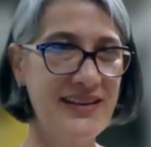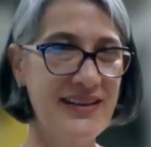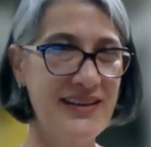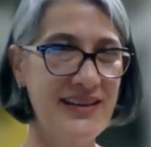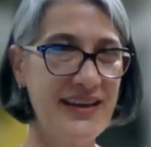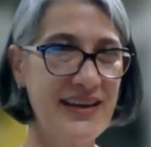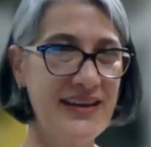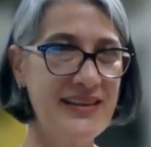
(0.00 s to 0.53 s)

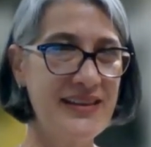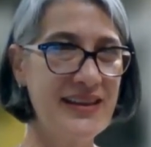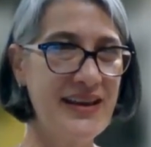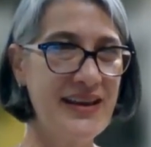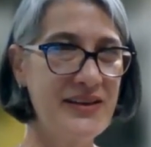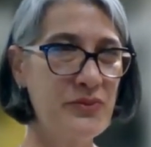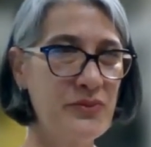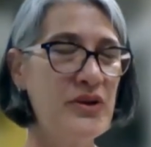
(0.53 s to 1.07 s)
and
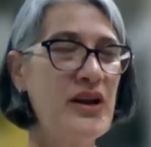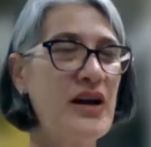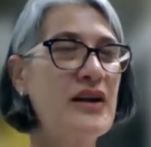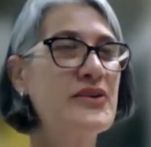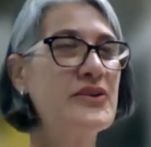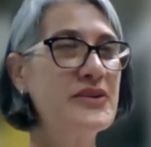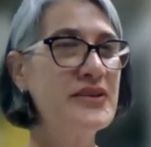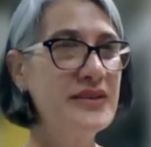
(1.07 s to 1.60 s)
that we're not
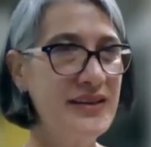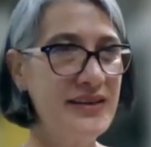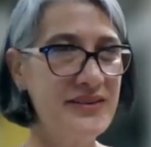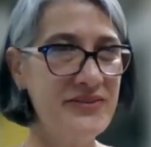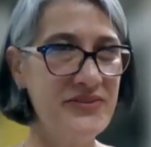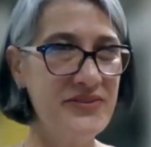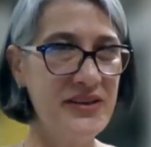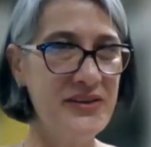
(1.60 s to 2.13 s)
good enough
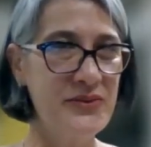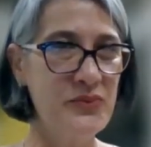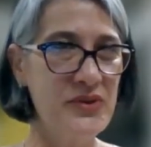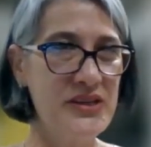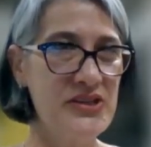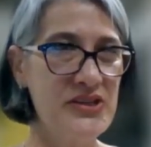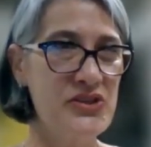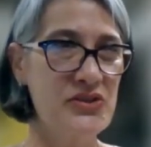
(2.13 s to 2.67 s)
and we
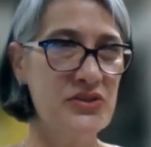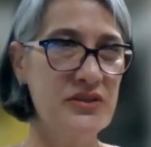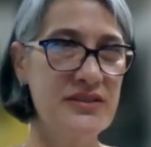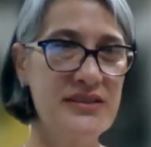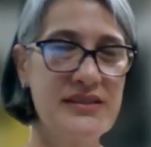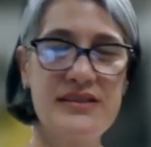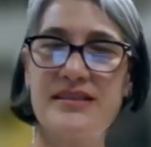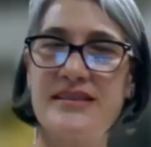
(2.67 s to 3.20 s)
should
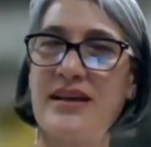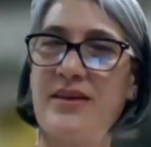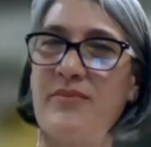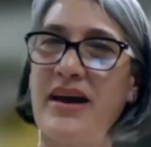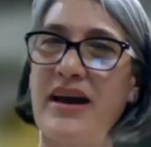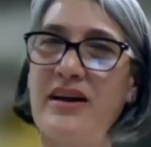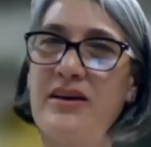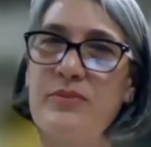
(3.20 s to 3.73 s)

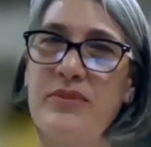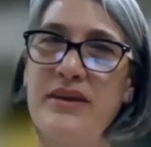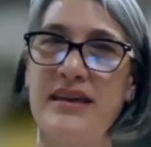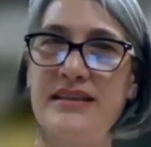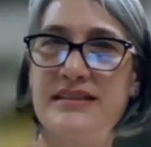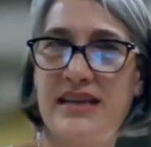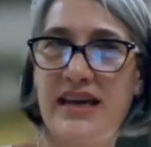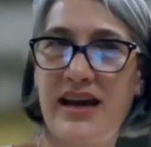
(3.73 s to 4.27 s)
somehow be
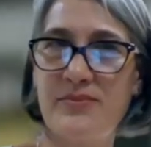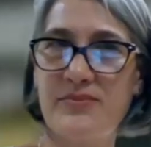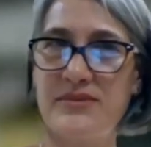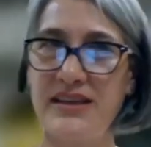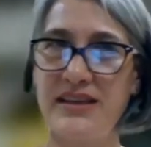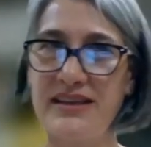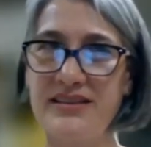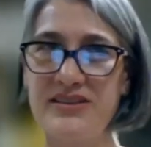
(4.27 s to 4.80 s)

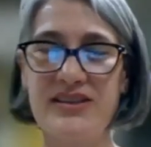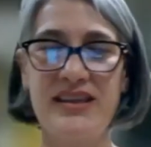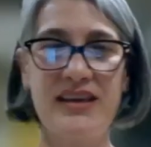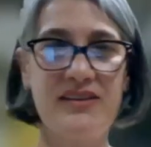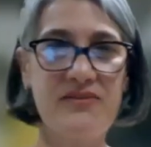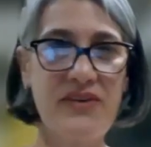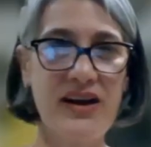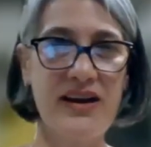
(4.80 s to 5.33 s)
adapting to the
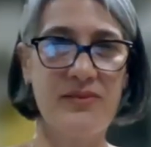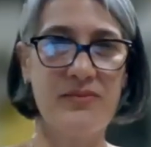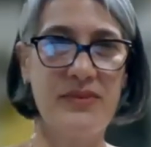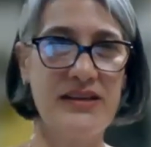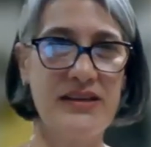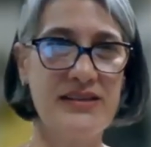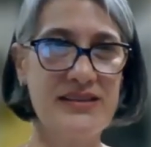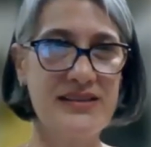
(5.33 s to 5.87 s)

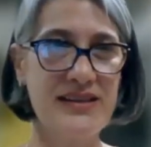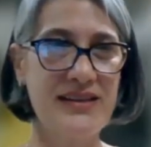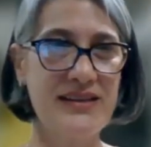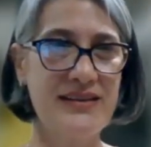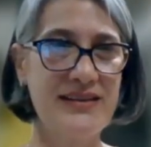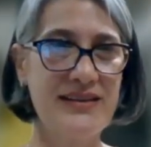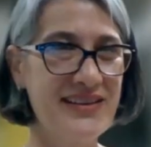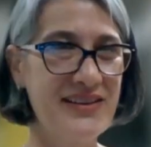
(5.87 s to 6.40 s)
environment.
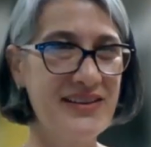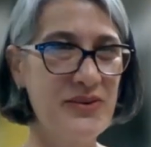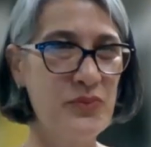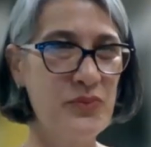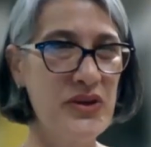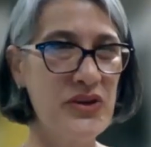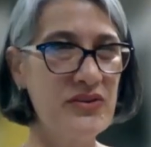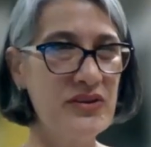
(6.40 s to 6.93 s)
And
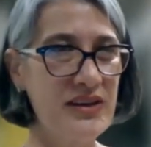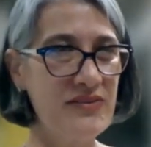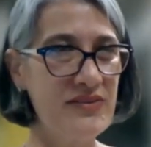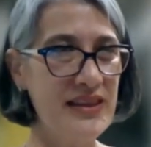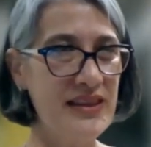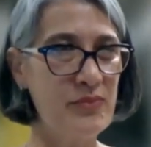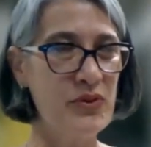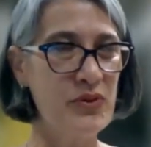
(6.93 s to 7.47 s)
when you're
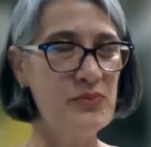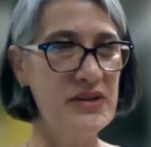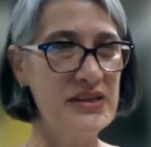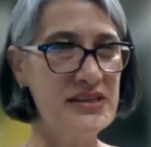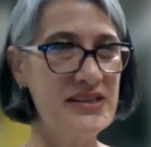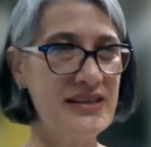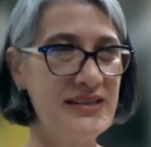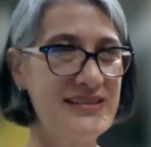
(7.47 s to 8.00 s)
given that
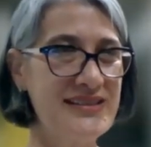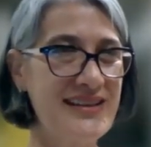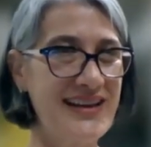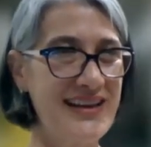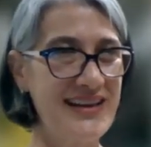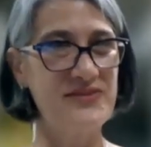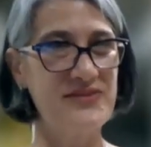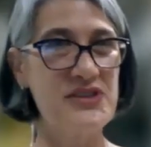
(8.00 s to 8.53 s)
permission to
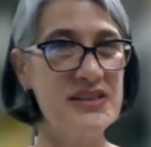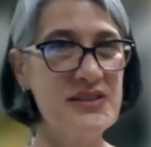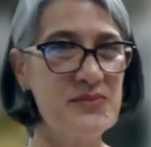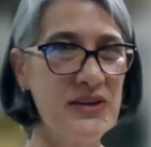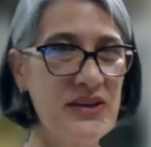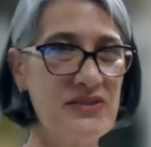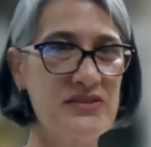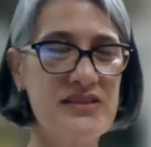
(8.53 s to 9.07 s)
kind of just
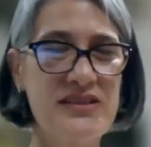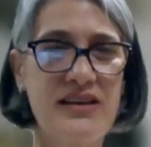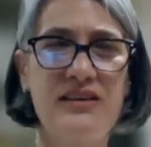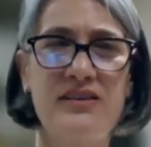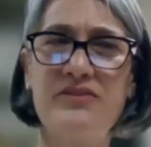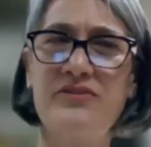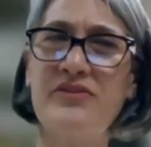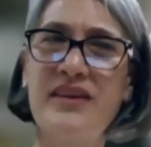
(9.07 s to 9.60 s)
be
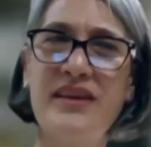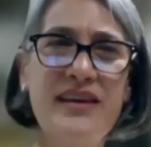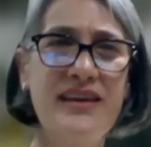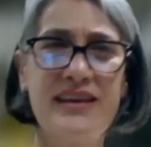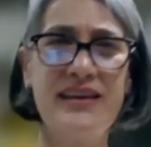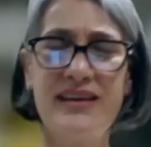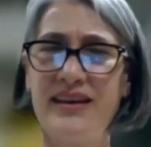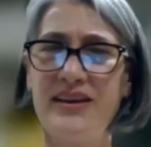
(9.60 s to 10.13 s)
yourself
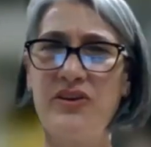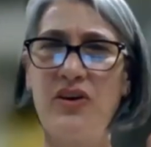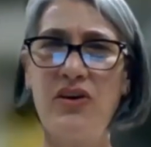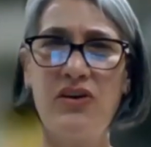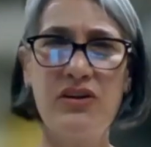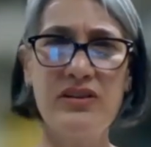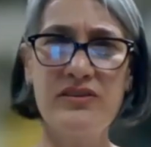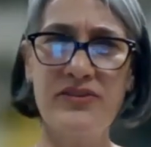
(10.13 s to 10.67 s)
in
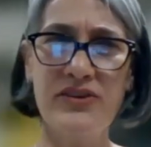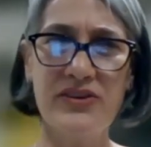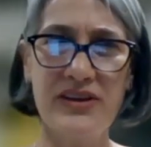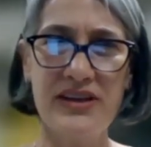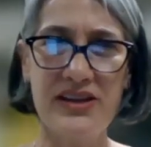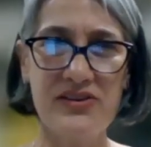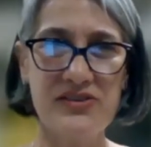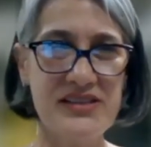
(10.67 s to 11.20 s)
all of your
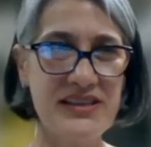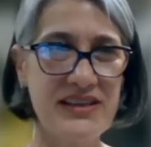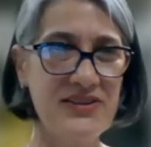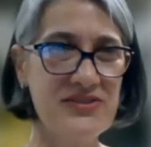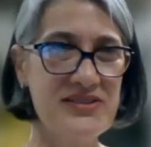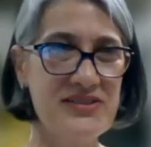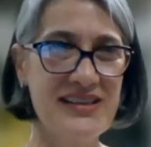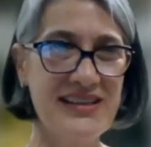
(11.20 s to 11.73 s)

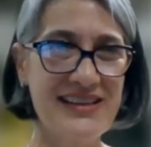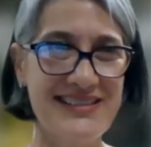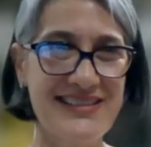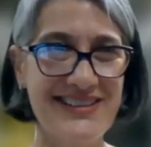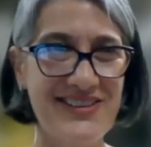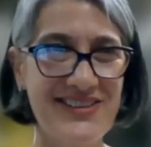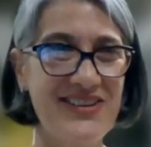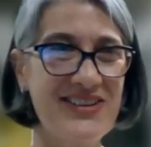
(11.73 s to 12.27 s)
idiosyncrasies
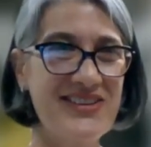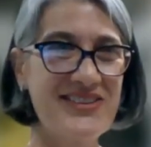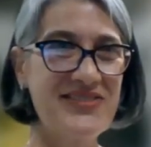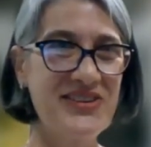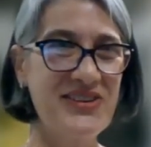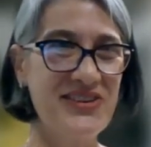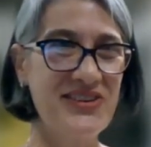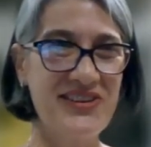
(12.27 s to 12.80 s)
and all of
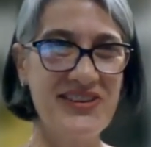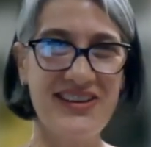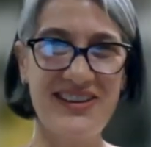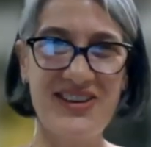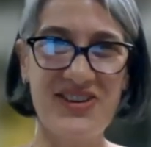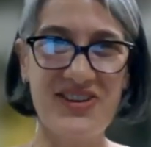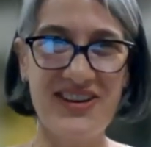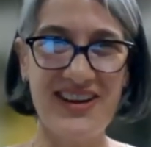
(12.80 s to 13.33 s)
your
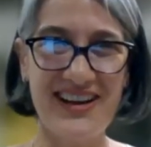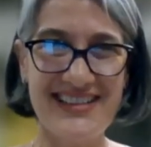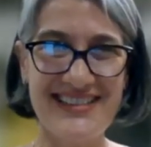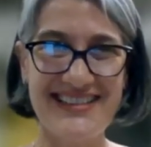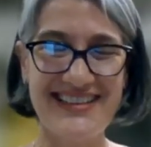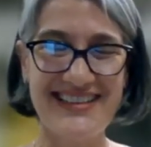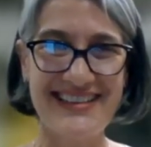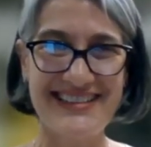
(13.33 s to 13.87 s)

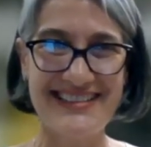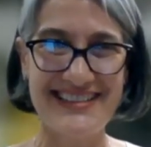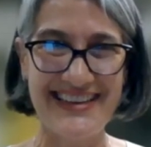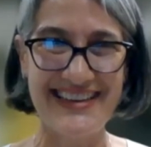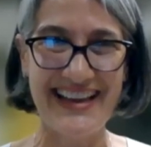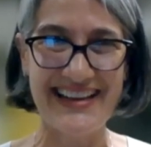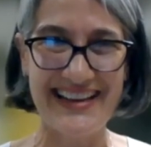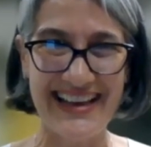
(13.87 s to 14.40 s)
curiosities and
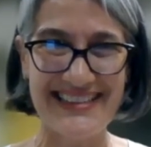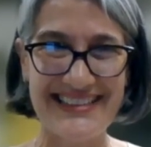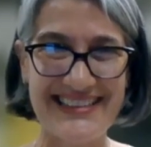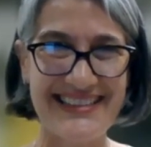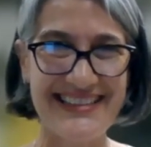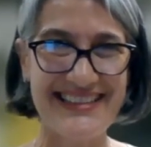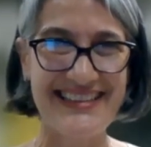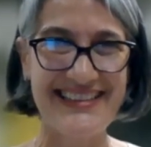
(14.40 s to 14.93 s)

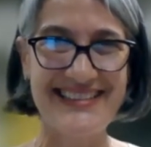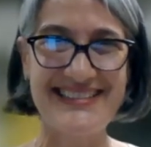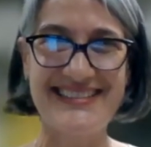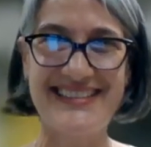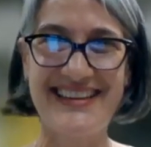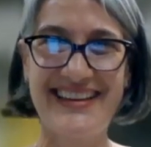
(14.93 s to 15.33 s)
eclecticness,